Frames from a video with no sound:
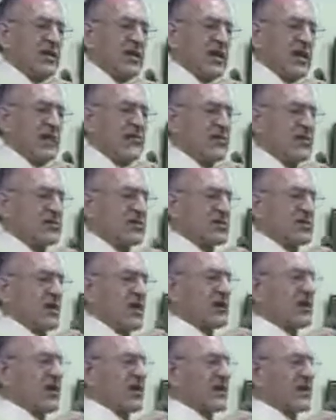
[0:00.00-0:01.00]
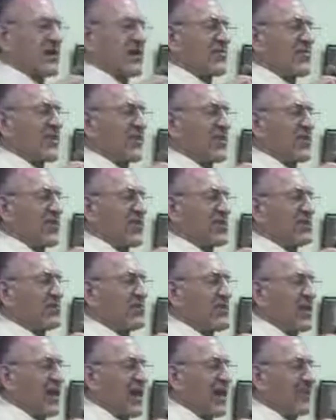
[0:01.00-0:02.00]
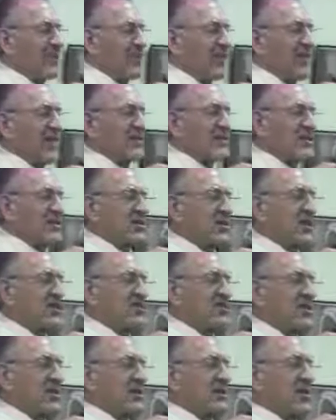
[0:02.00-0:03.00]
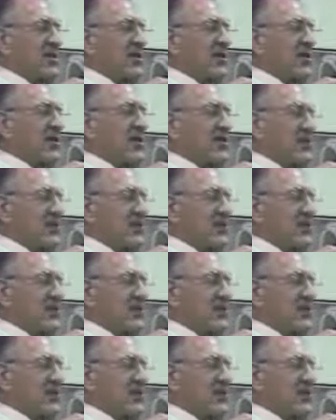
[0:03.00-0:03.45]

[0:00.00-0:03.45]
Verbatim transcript: And if this is not the end time revelation, we have no hesitation in admitting,